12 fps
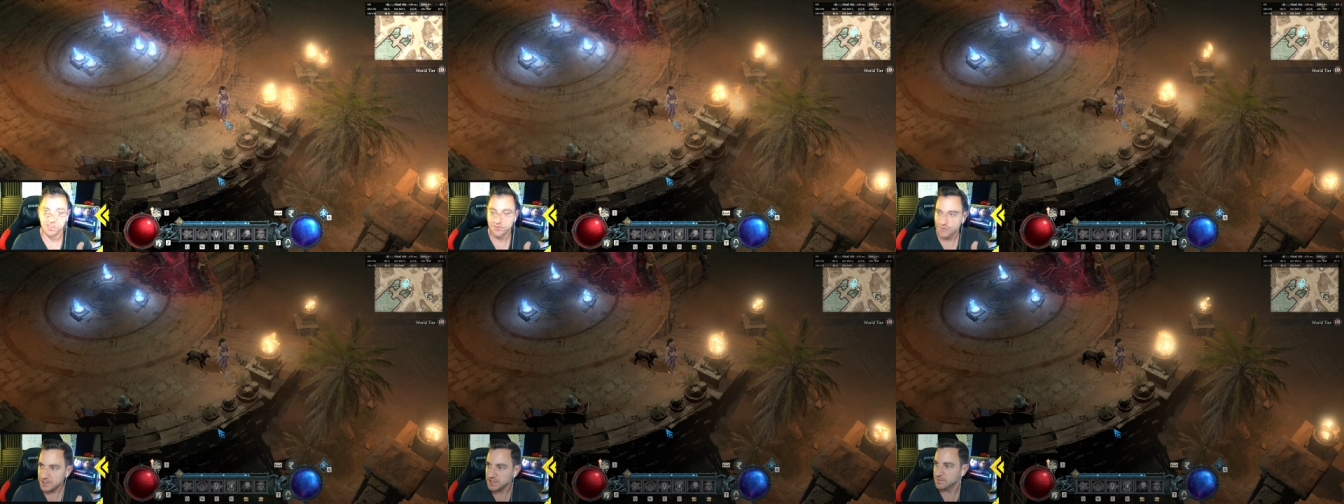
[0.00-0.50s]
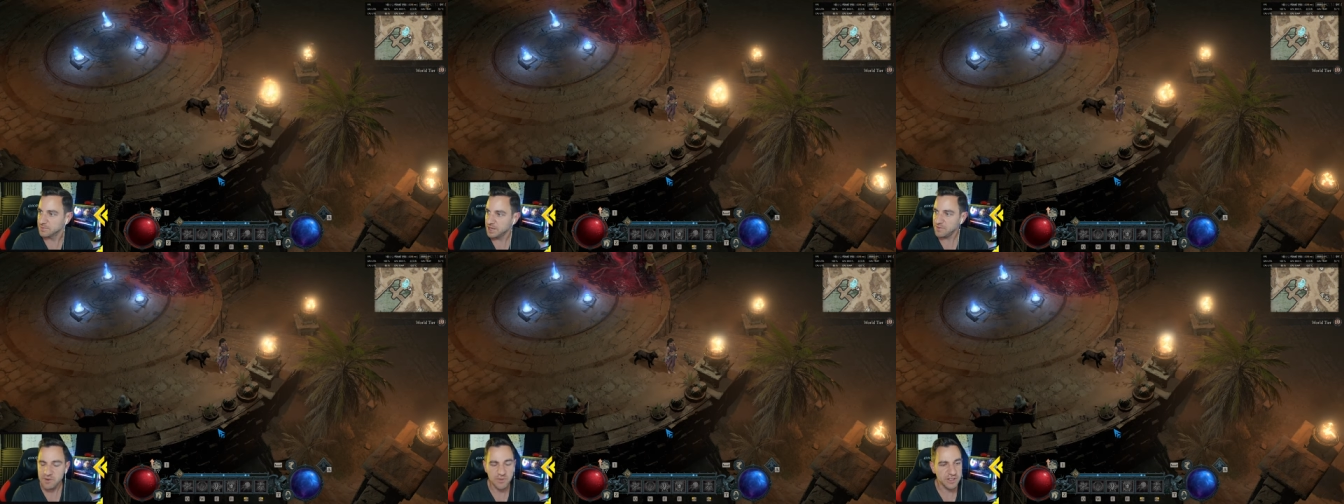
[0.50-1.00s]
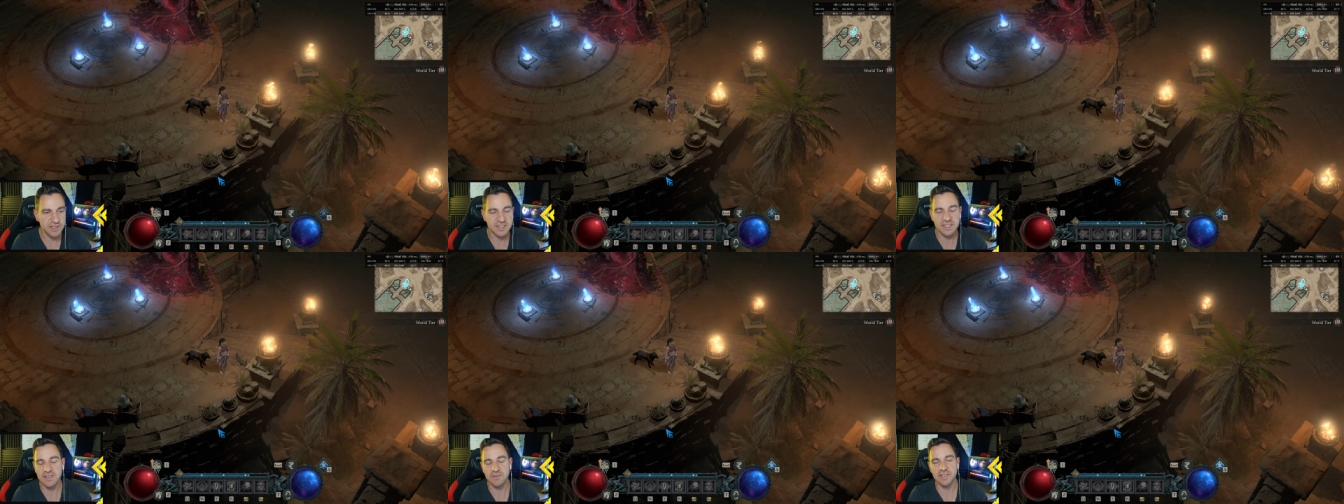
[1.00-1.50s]
It's funny, everyone is
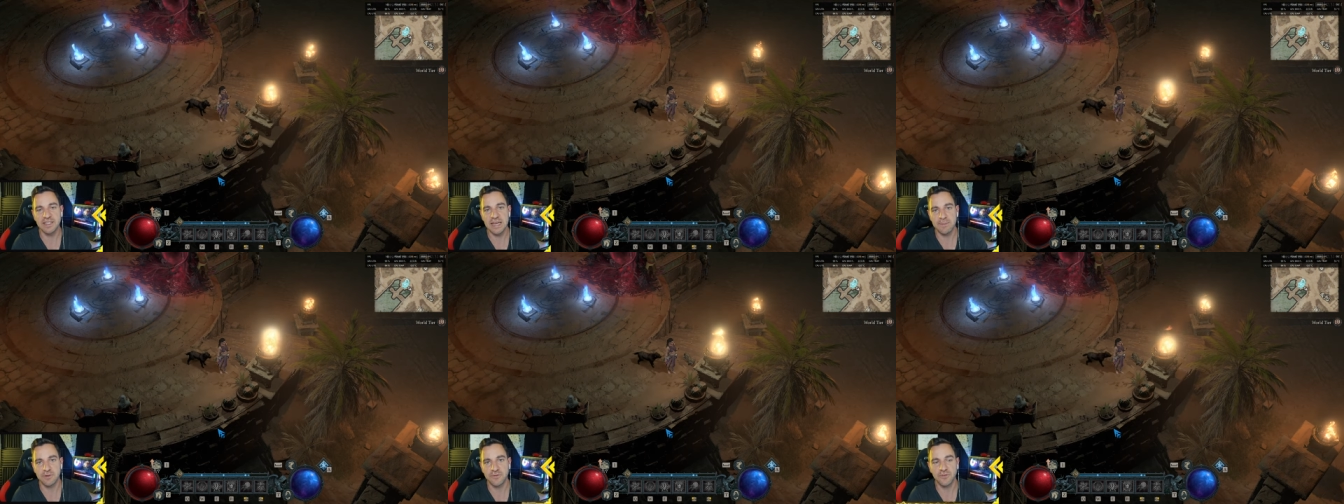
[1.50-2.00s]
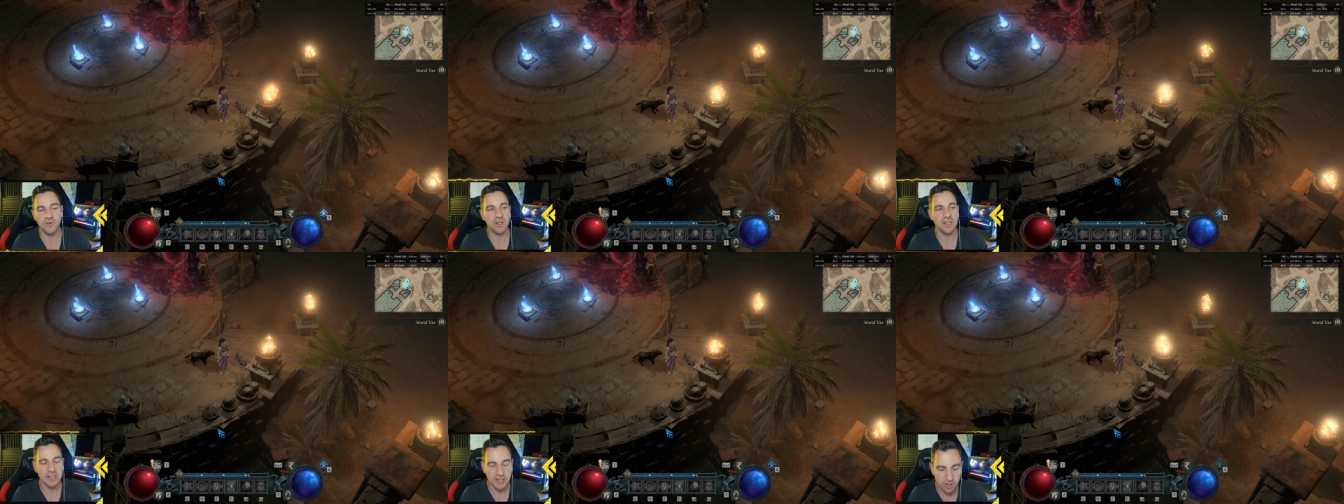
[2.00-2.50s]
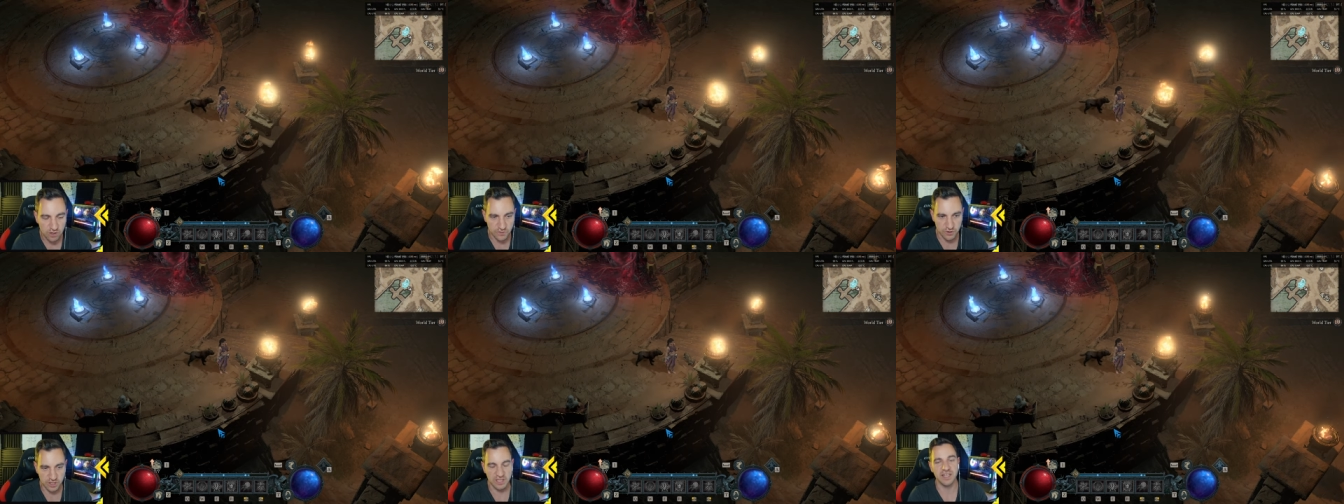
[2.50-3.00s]
giving Diablo four a lot of
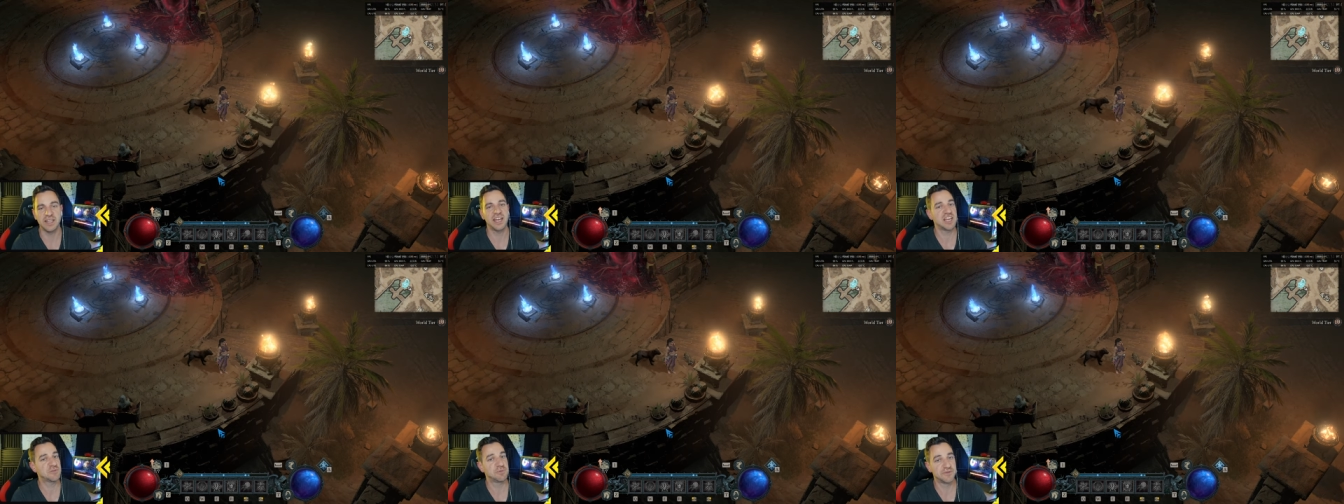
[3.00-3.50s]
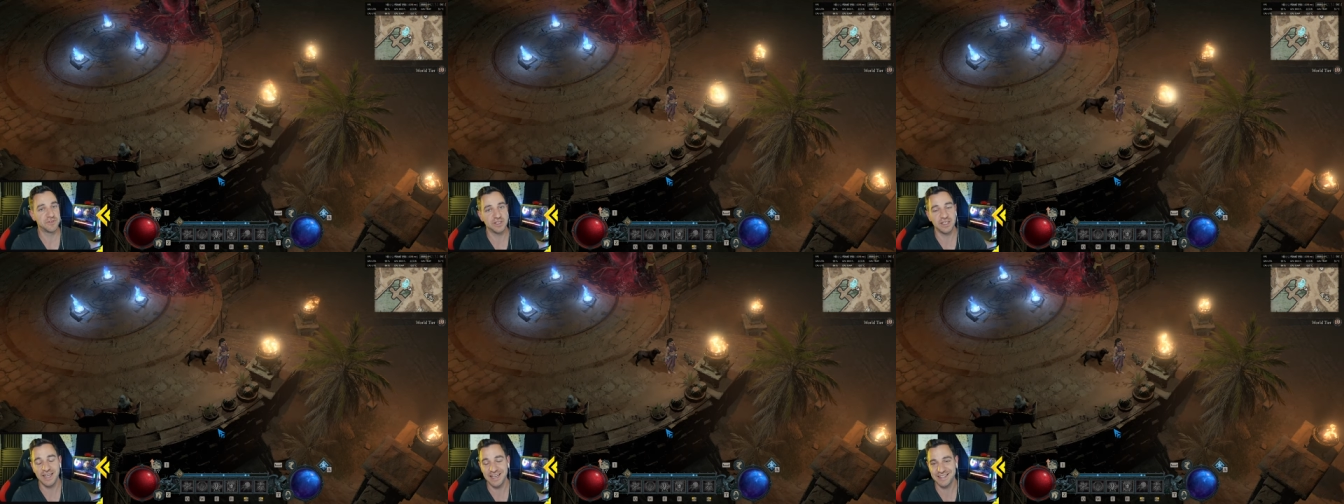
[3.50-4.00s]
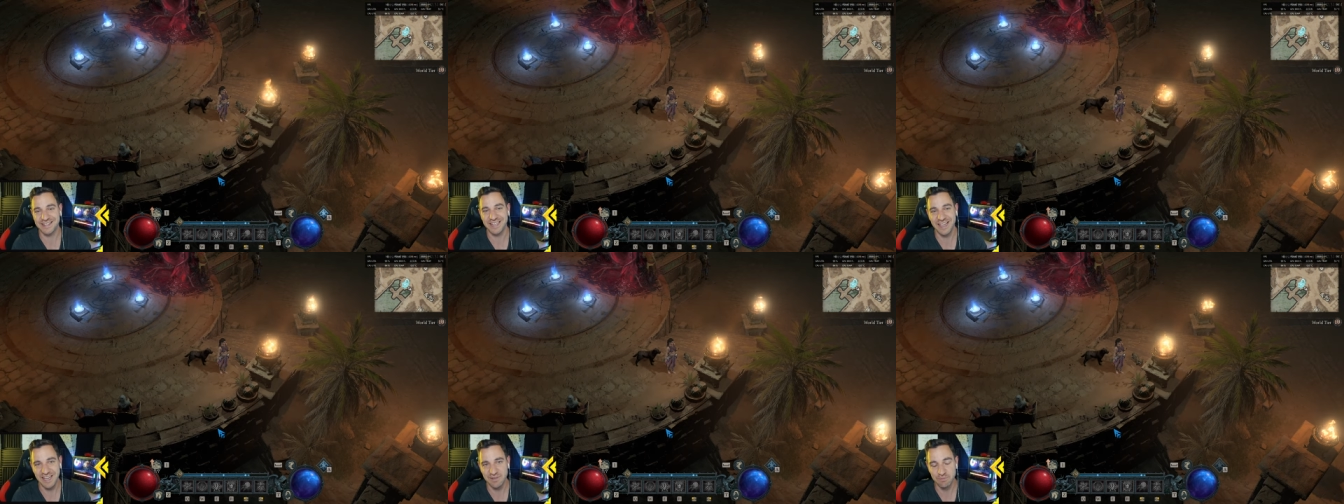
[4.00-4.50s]
shit, and has been for the last
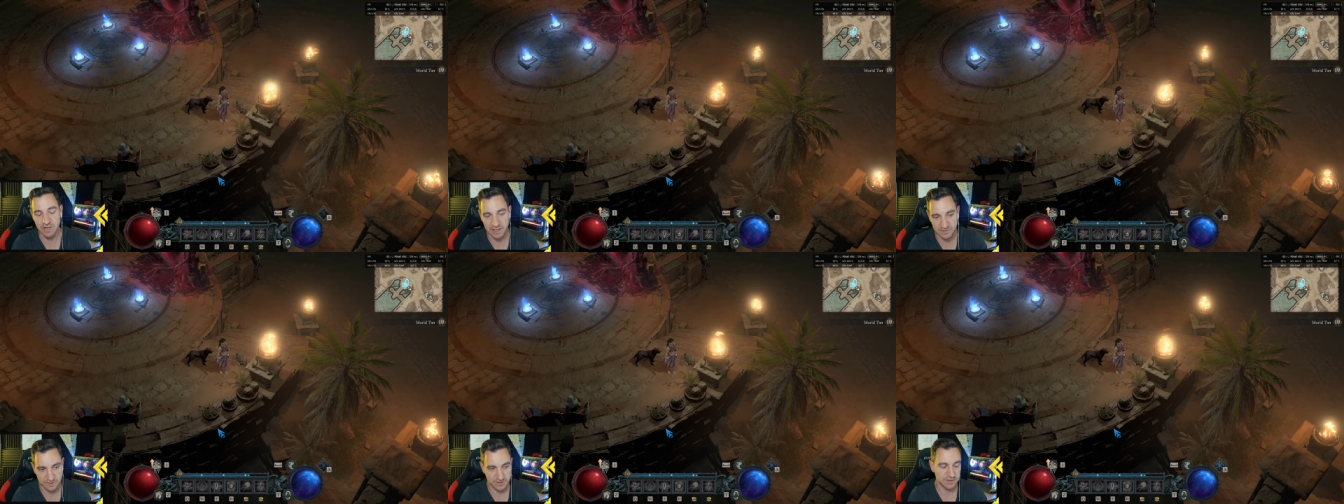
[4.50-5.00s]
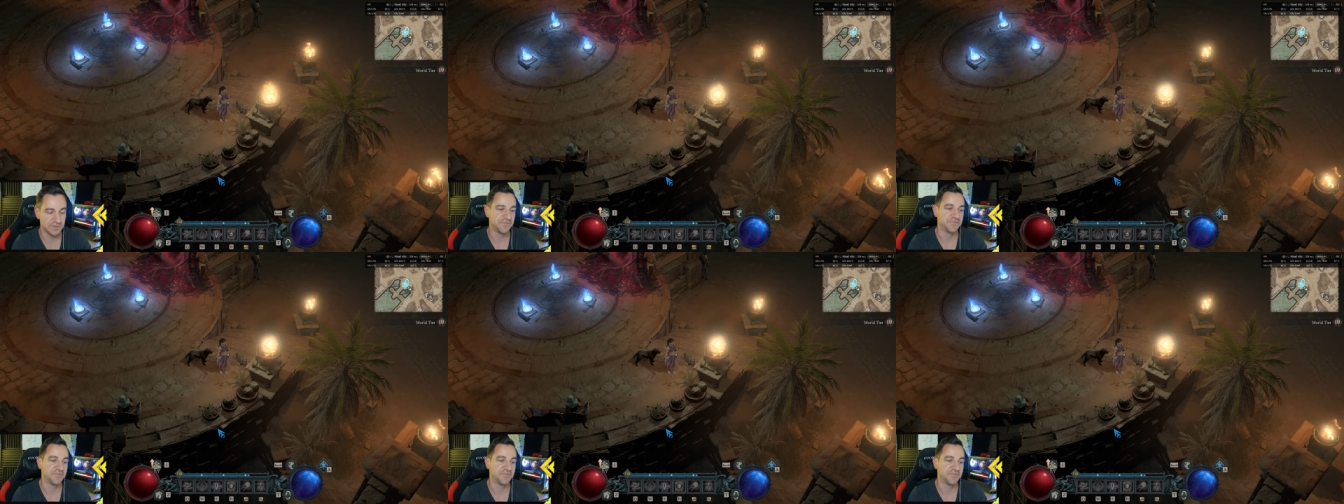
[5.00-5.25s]
ten months,